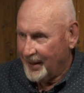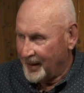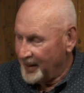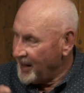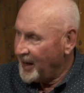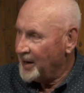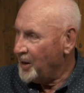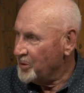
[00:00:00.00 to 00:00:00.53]
And
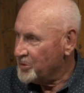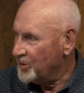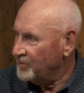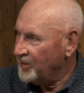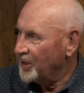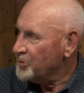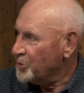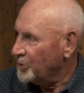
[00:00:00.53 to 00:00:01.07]
that house
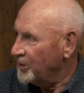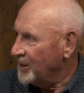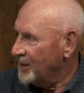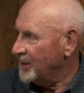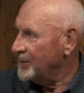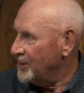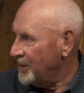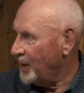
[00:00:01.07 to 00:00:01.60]
eventually
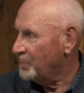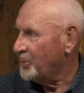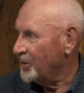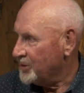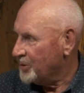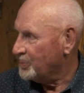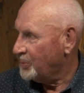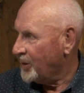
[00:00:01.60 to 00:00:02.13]
ended up
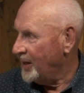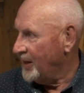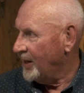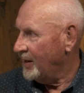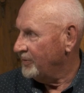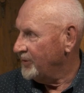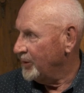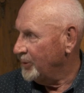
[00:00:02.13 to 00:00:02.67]
on Spray
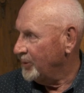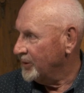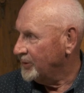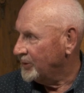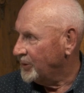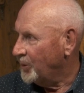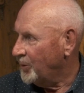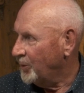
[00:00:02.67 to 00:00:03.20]
Avenue
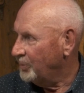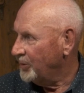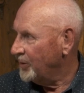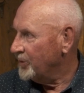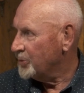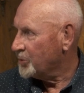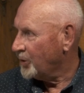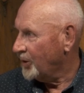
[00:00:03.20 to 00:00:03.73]
as the home of
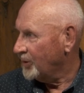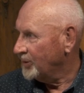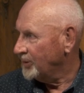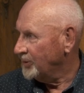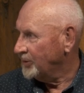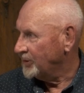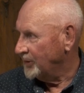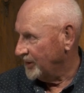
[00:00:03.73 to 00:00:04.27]
the
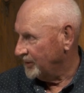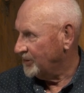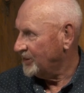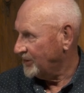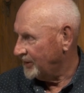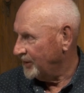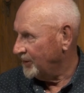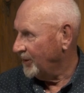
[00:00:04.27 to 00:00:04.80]
Charltons, and it's
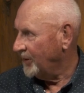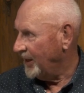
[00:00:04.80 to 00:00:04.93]
still